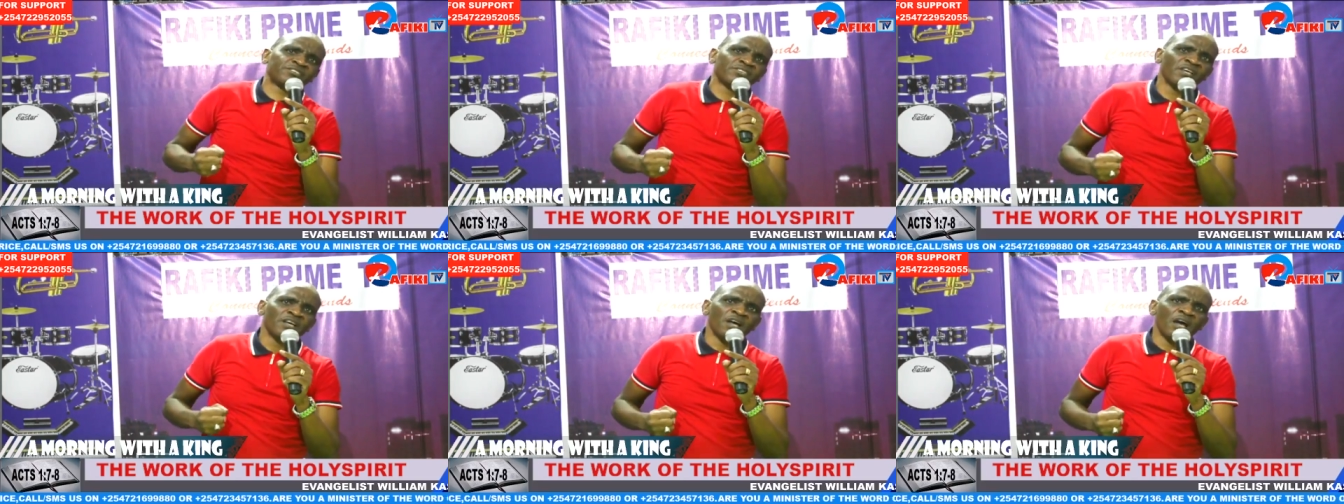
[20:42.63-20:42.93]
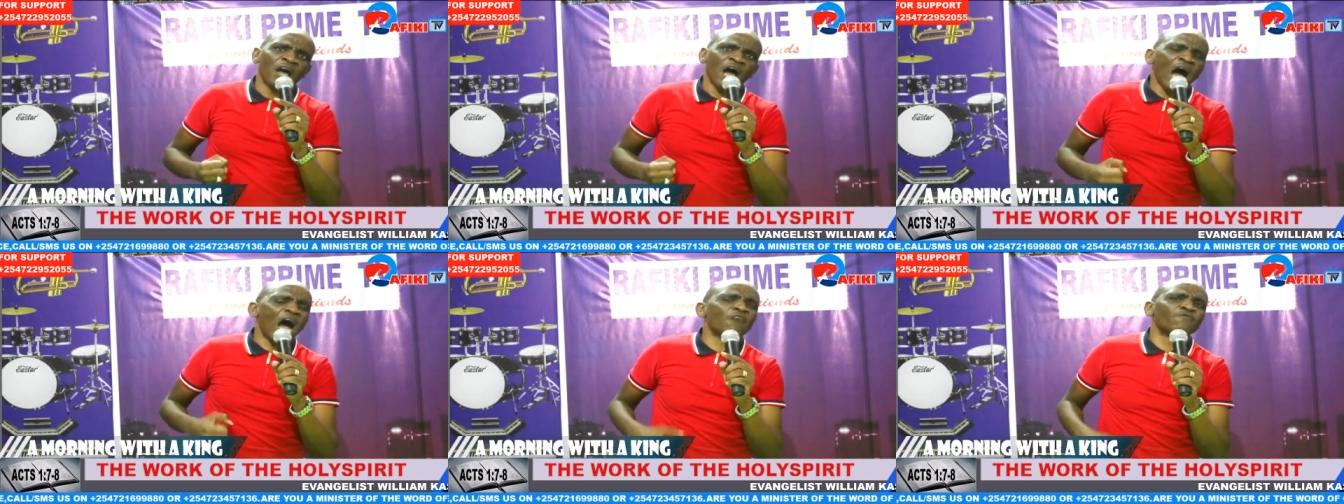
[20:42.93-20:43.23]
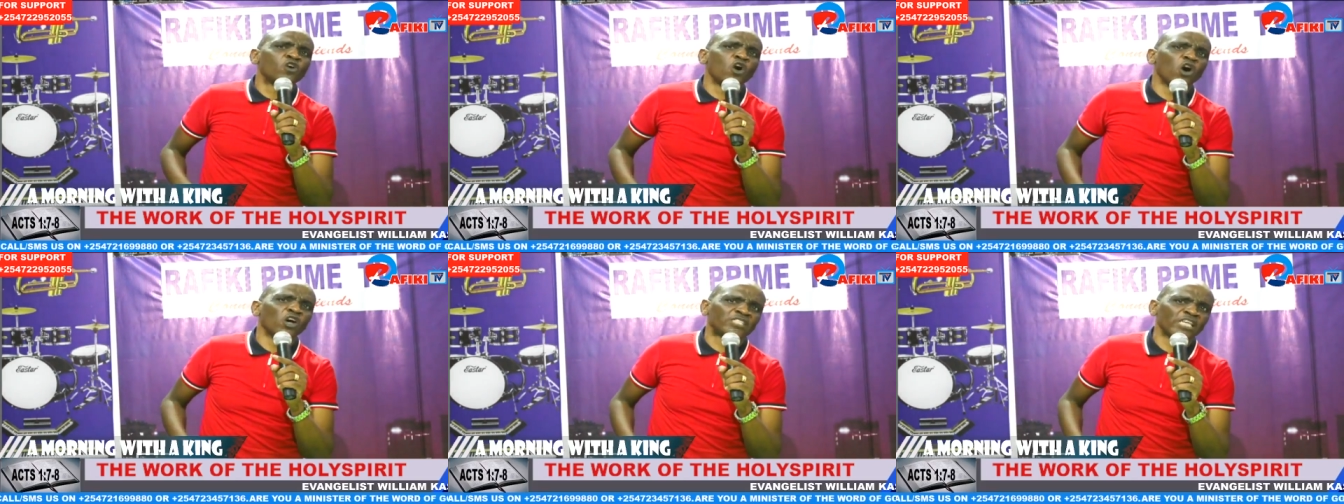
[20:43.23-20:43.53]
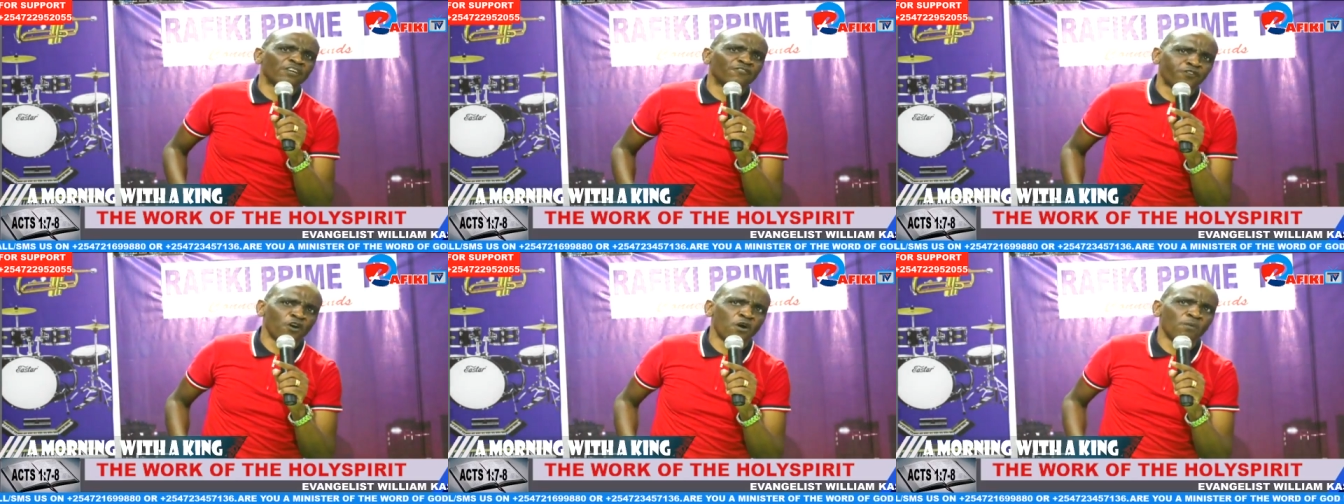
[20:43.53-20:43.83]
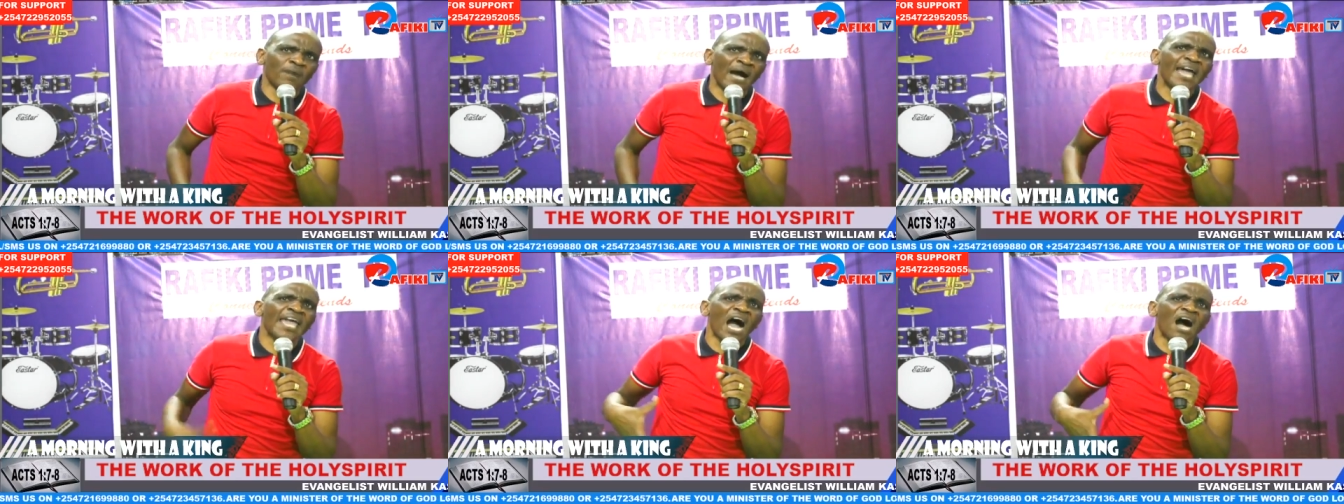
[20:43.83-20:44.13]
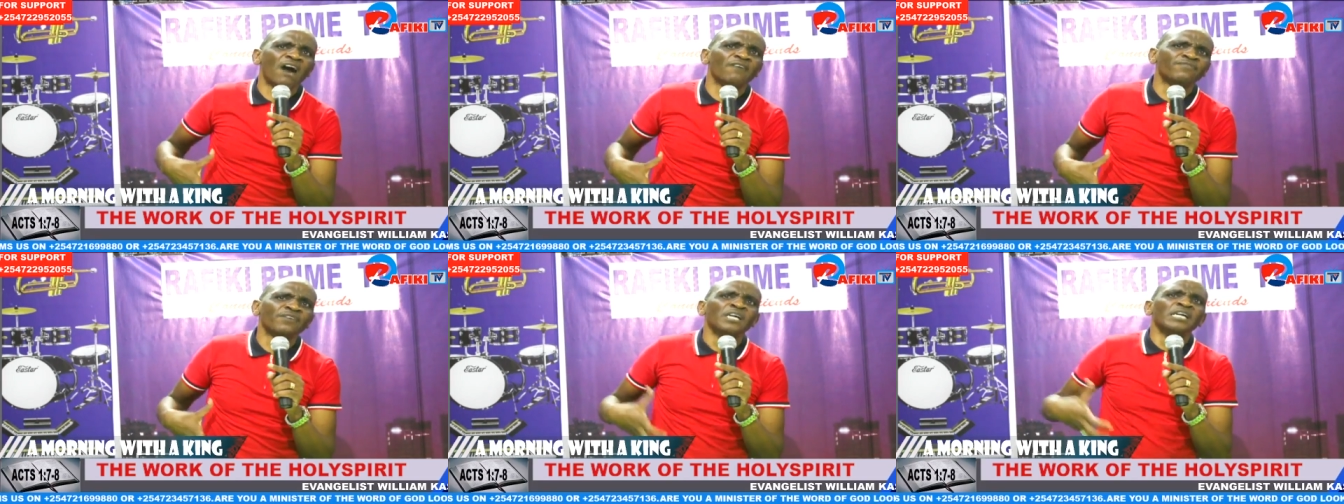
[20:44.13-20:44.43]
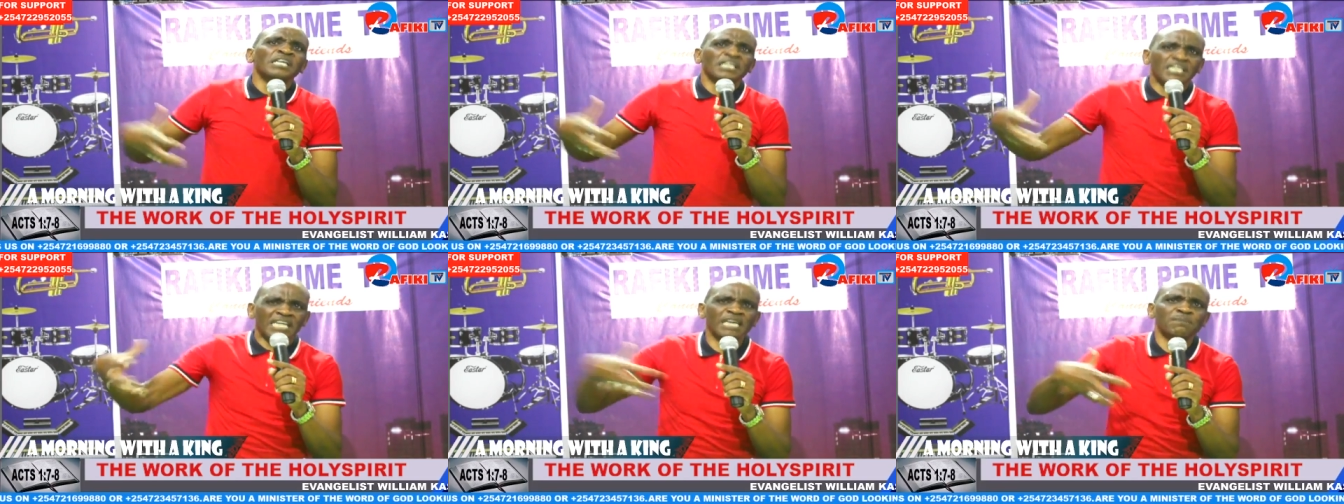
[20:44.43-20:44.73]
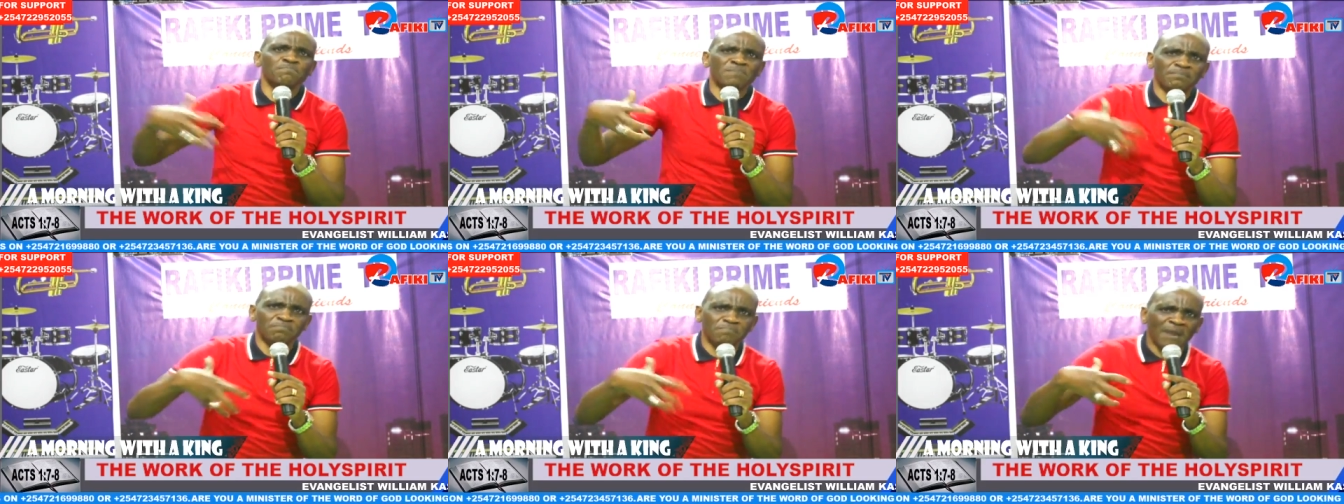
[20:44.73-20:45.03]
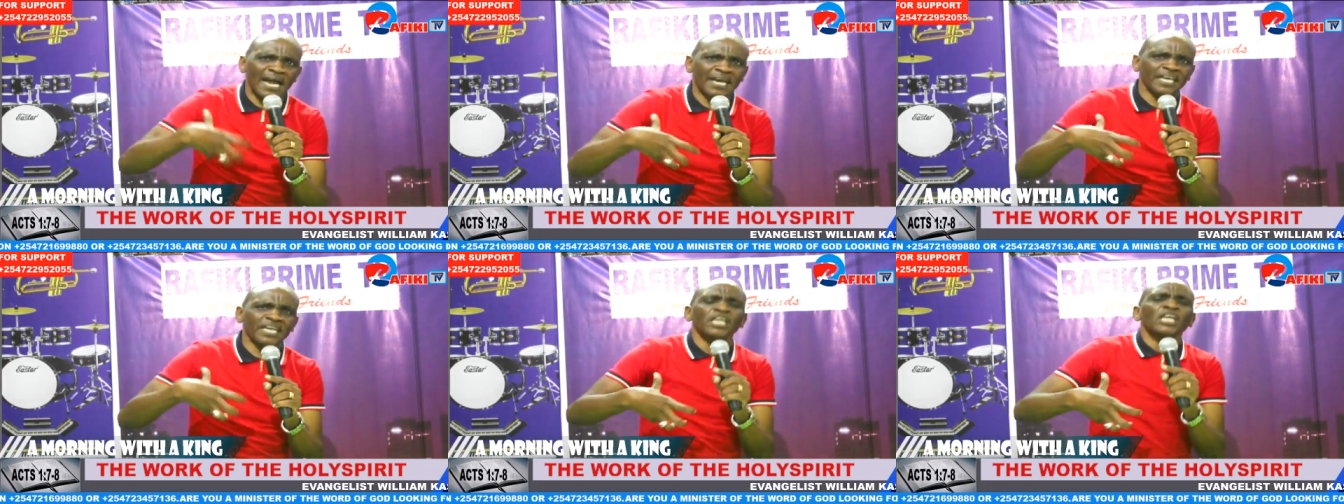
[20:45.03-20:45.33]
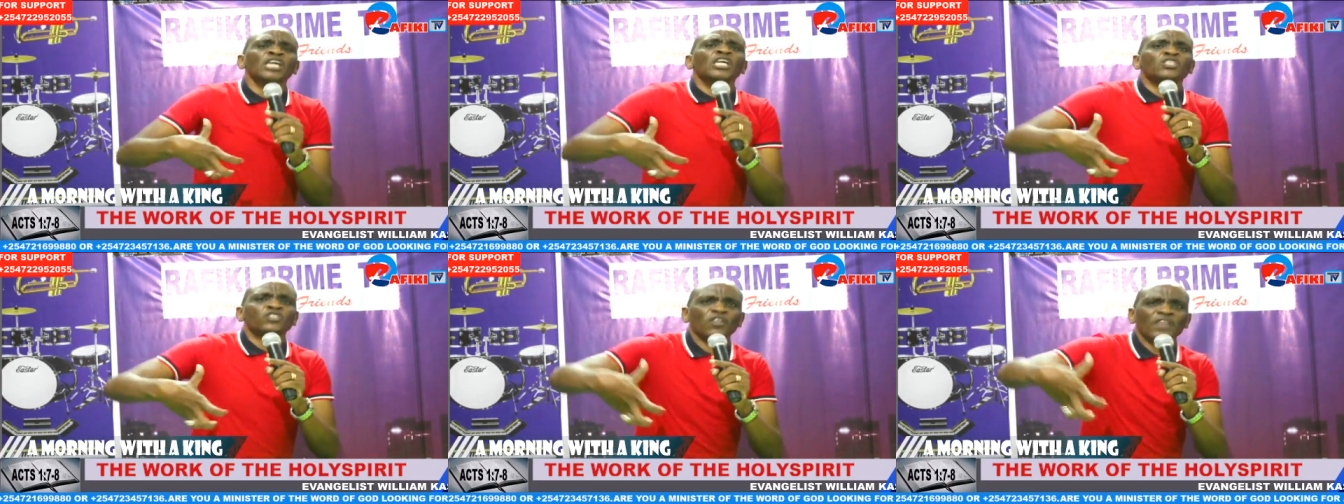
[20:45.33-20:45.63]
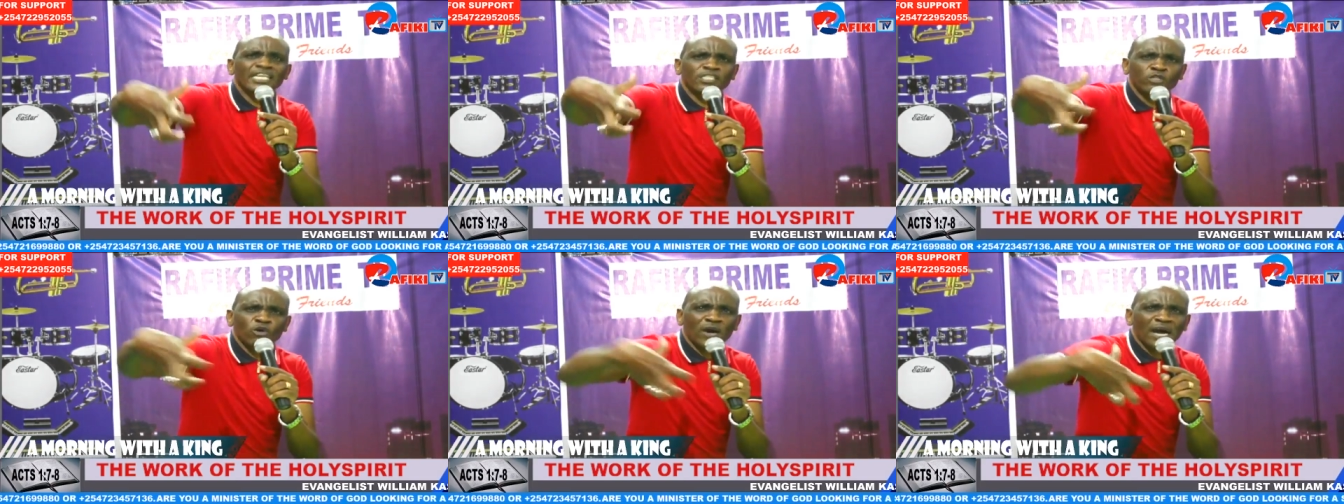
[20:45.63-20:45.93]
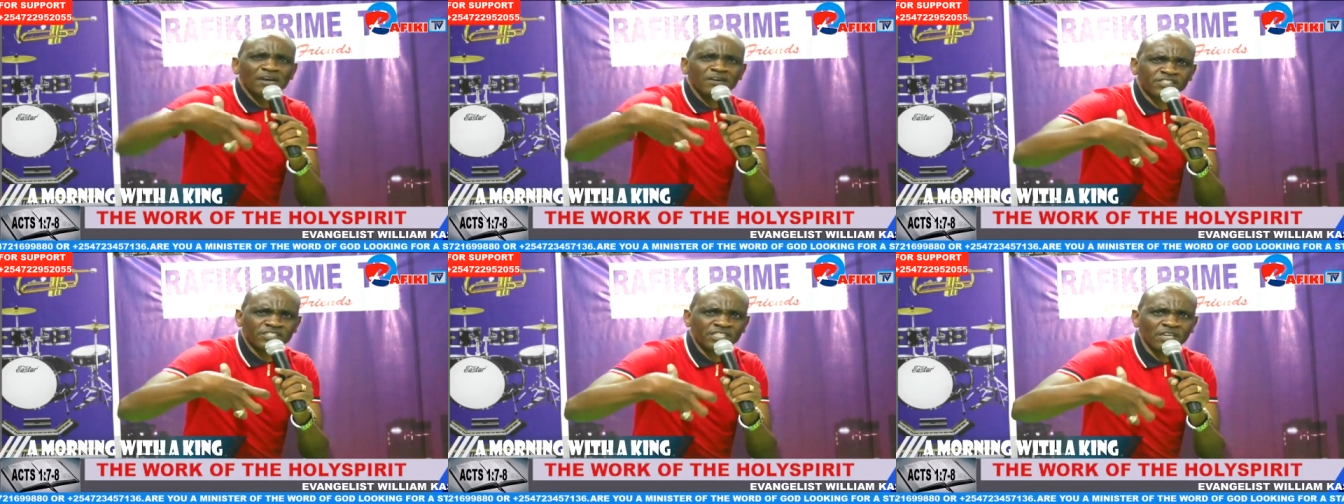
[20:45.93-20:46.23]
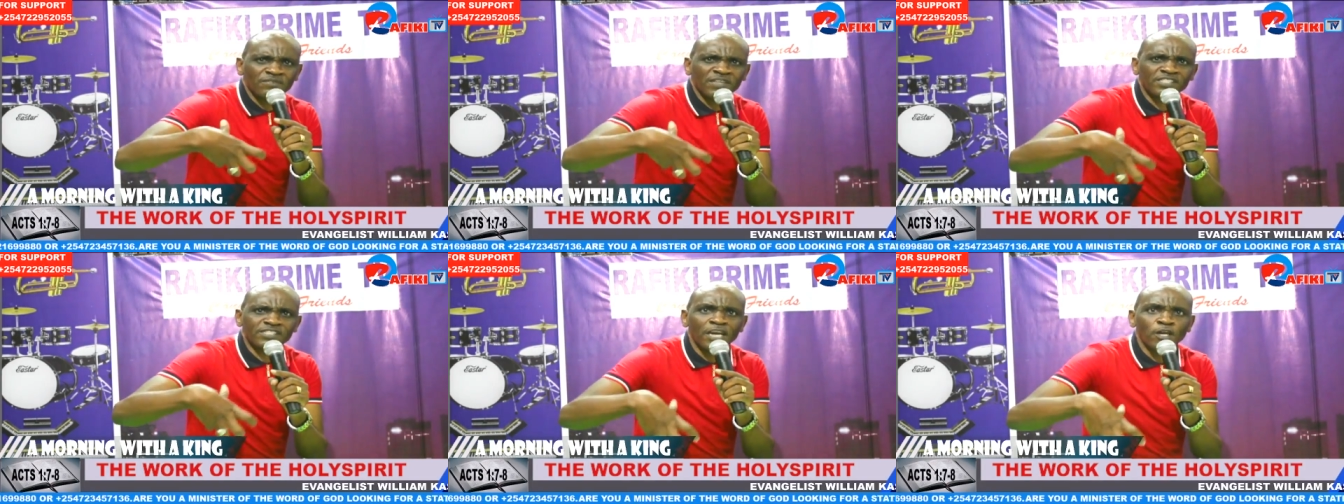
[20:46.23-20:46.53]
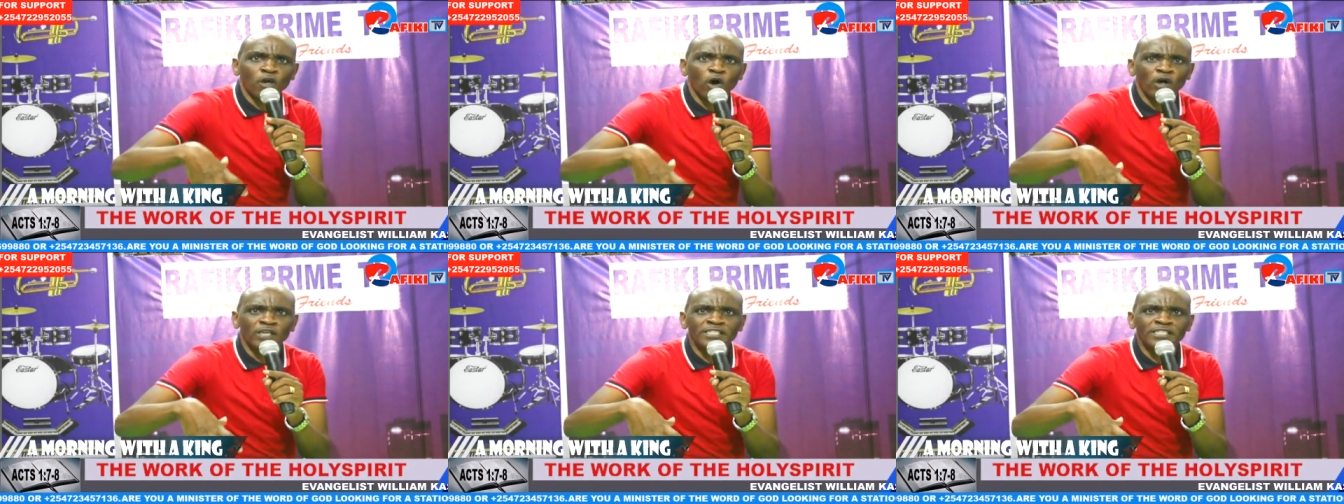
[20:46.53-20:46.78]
I've gotten from, I have. Give me money so that you can receive this anointing.